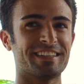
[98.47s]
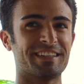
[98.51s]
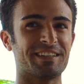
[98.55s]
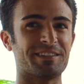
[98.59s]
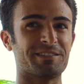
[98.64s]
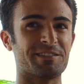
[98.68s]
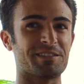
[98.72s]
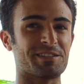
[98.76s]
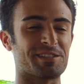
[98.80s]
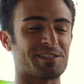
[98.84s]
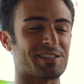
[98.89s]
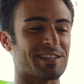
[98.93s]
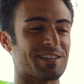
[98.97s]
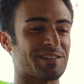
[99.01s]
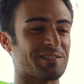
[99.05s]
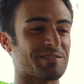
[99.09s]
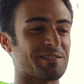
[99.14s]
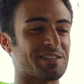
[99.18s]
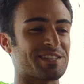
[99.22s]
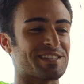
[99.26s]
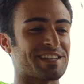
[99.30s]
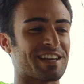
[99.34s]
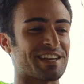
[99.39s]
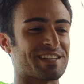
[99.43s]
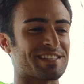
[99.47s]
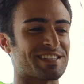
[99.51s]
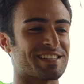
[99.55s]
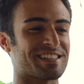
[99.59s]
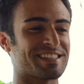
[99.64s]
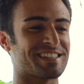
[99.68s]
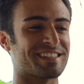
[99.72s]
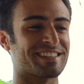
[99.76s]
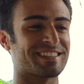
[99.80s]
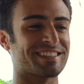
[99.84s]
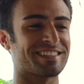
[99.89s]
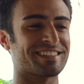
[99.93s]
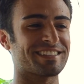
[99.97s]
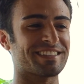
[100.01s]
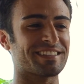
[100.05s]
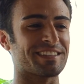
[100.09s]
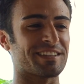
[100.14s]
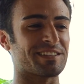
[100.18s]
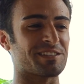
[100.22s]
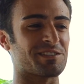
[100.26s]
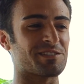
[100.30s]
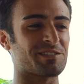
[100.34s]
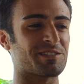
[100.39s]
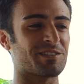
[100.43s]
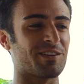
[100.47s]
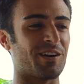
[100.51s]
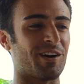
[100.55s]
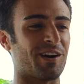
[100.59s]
it was it was as as